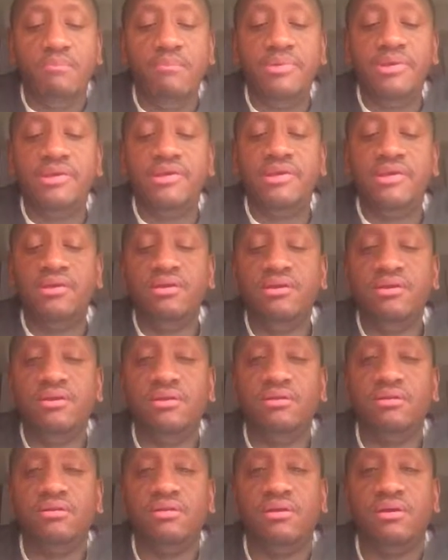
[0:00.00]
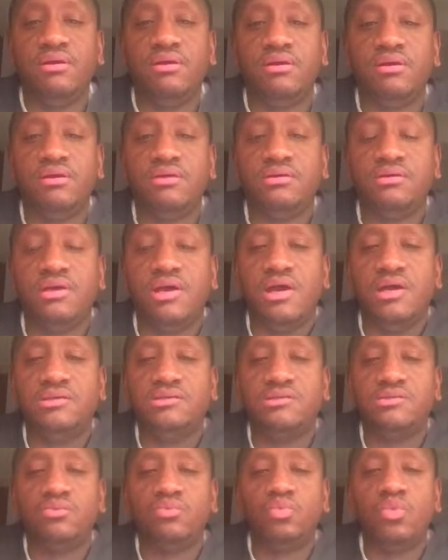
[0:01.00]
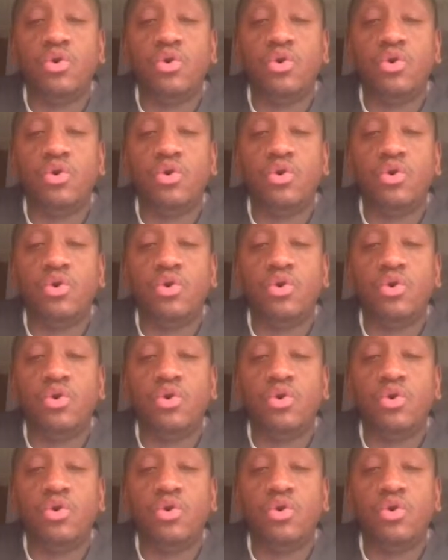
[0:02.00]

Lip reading: begin as